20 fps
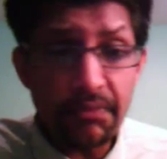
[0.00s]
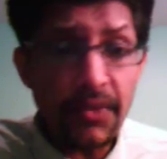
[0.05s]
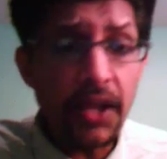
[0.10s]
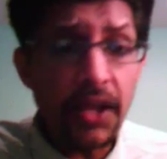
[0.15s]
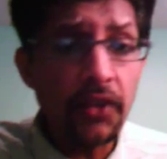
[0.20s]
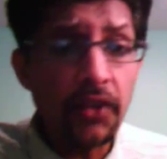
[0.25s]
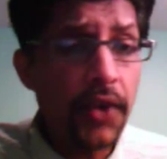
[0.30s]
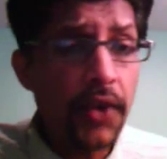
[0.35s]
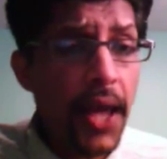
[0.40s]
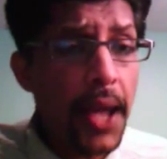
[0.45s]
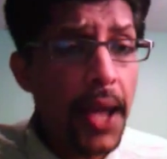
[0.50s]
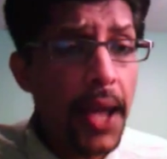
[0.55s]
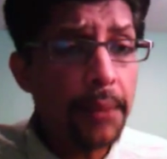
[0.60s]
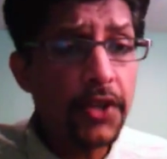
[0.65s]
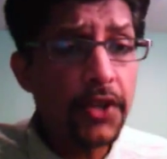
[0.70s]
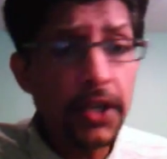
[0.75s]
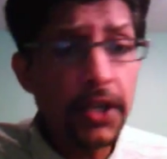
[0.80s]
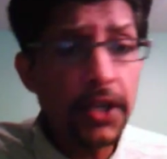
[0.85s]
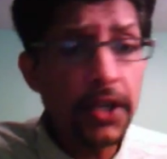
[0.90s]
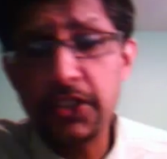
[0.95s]
Graham
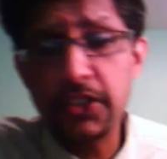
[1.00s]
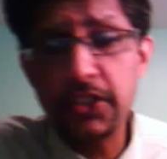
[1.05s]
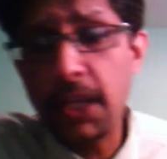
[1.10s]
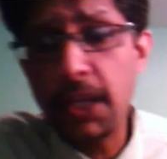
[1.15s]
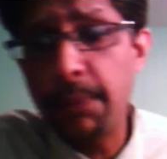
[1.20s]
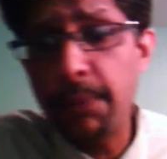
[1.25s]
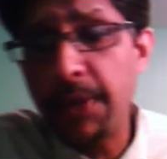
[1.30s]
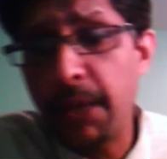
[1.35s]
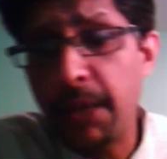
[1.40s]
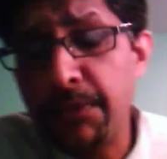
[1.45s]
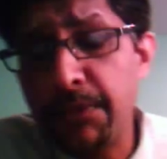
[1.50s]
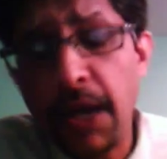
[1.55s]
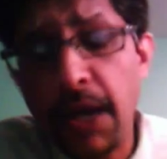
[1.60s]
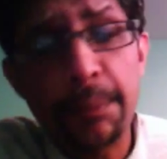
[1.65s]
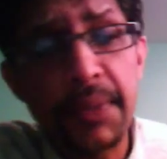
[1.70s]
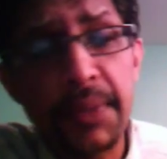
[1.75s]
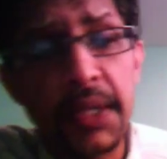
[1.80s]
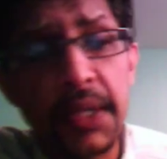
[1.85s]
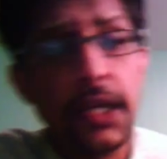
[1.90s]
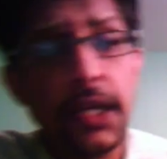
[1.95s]
Creamer is keeping him
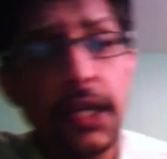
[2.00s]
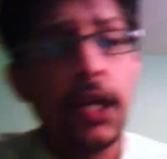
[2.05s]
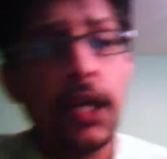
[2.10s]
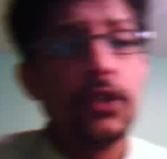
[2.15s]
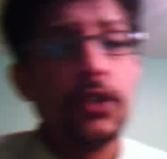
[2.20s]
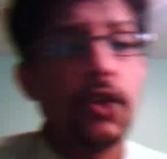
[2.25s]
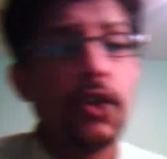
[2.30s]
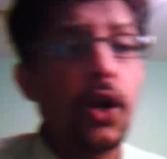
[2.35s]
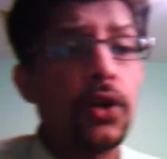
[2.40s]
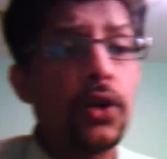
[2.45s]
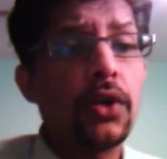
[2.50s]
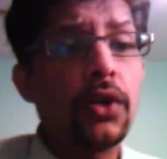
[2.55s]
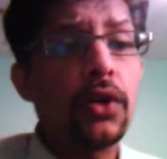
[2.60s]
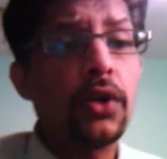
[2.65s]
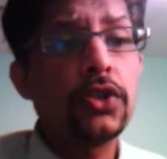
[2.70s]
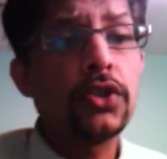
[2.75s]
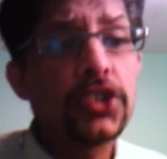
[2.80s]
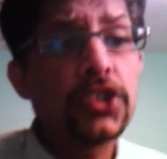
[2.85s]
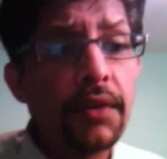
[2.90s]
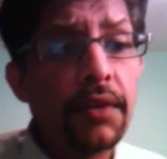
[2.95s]
company, not out
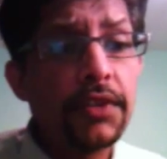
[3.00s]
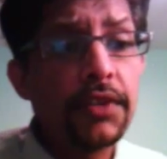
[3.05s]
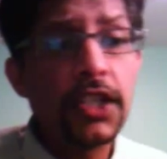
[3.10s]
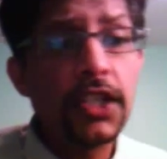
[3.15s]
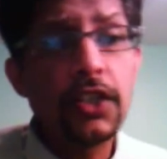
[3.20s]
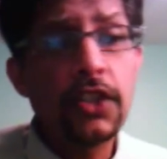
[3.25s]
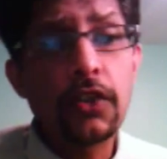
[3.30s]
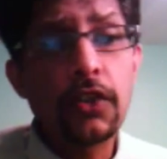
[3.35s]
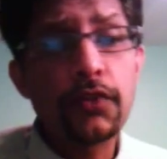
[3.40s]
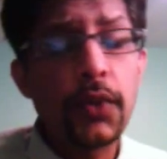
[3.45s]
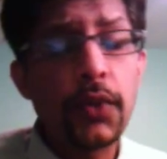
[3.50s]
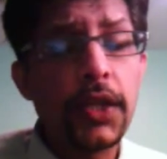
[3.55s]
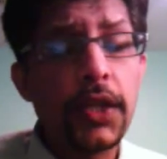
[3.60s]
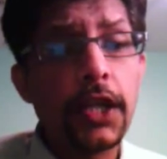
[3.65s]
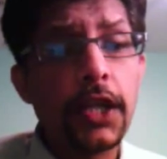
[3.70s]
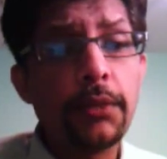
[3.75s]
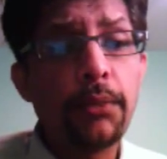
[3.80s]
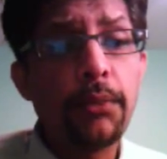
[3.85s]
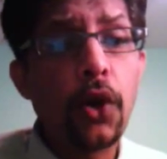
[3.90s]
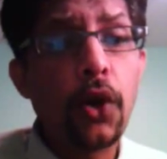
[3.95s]
on 17 of
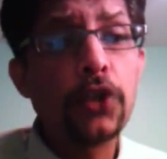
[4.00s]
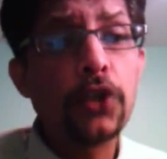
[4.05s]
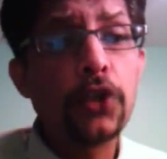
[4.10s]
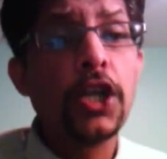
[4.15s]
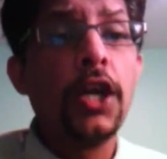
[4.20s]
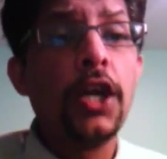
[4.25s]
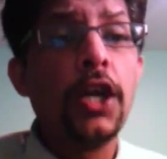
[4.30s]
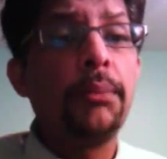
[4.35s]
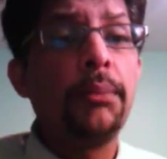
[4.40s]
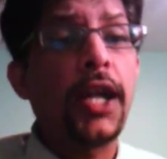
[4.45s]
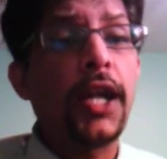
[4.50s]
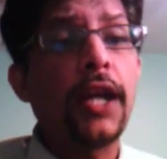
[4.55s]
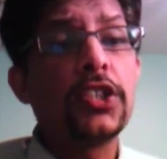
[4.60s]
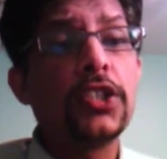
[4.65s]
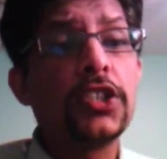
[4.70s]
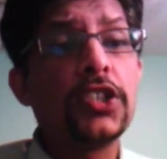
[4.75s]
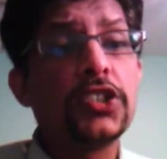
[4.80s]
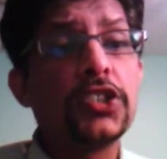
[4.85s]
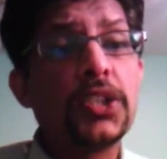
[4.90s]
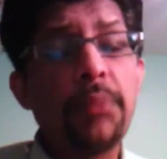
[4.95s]
28 balls, but I
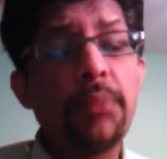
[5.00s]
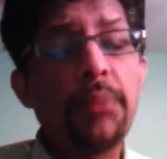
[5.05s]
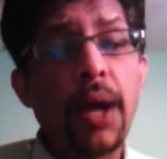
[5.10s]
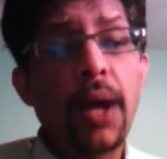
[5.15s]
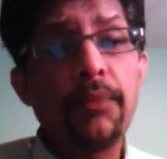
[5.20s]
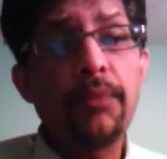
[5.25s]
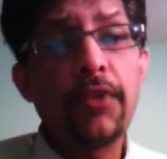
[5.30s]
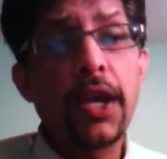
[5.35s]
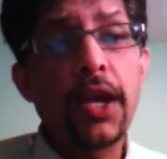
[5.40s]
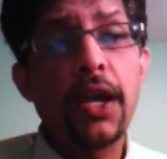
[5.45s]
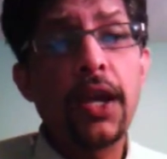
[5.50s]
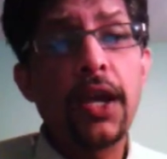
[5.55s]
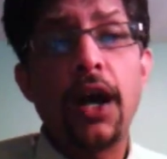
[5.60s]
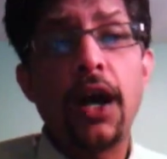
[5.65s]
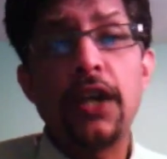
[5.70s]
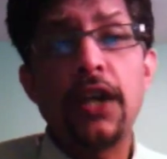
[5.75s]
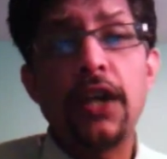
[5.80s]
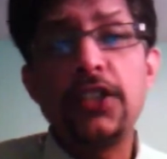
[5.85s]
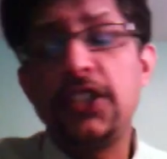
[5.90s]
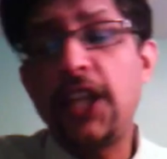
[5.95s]
think Zimbabwe
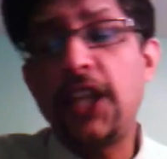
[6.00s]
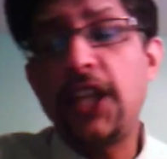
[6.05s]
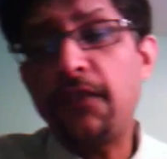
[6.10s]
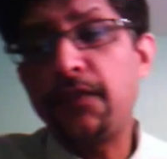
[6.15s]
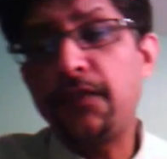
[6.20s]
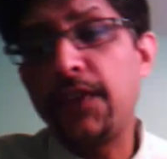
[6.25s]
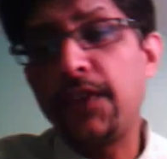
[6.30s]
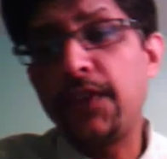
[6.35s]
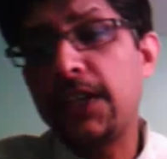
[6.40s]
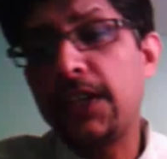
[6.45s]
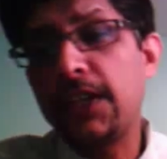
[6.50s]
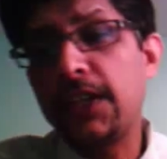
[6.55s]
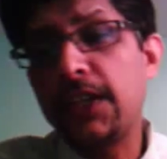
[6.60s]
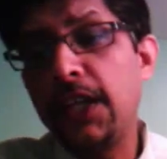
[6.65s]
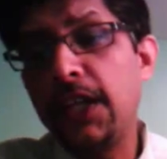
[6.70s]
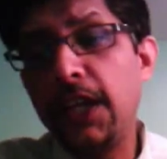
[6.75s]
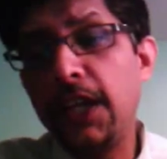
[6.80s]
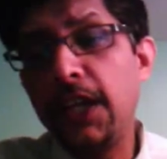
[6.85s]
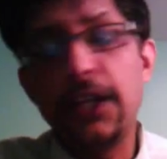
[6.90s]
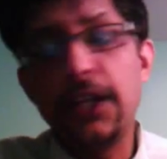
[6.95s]
are
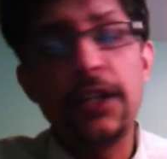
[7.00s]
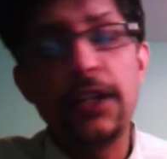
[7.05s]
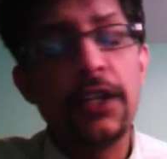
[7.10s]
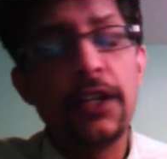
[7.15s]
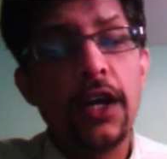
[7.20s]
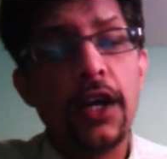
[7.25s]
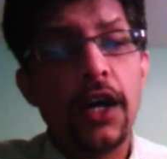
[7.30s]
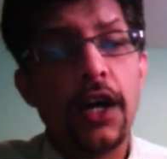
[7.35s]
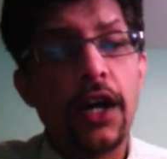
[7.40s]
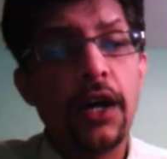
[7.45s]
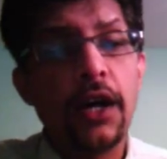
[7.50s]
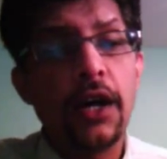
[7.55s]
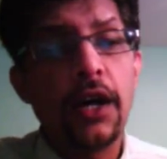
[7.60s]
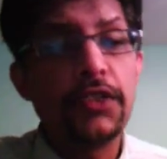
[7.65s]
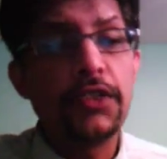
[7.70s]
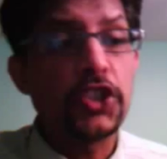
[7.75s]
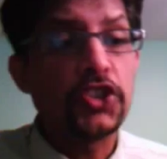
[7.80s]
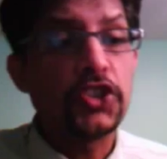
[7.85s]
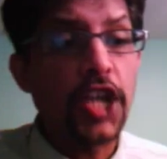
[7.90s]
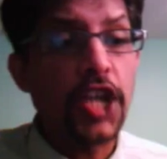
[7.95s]
definitely in
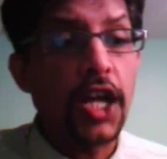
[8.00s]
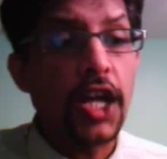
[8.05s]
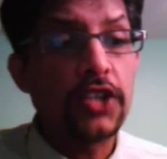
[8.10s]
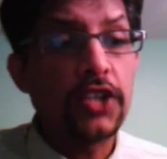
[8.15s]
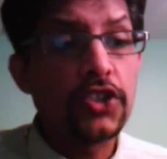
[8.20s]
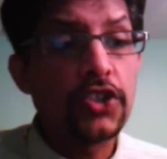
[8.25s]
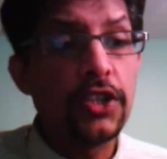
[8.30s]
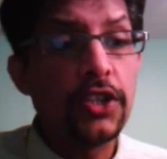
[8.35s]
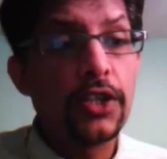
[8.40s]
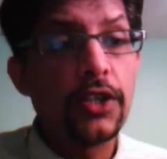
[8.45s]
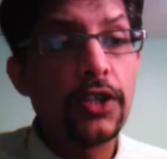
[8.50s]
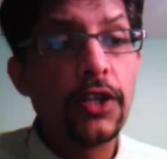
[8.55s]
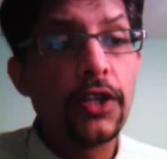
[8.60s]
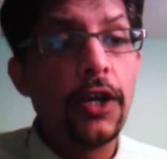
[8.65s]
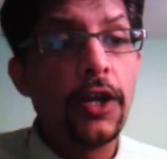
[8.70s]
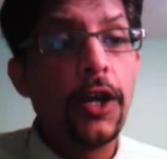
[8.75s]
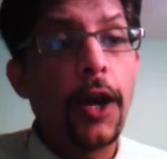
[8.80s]
with a chance here,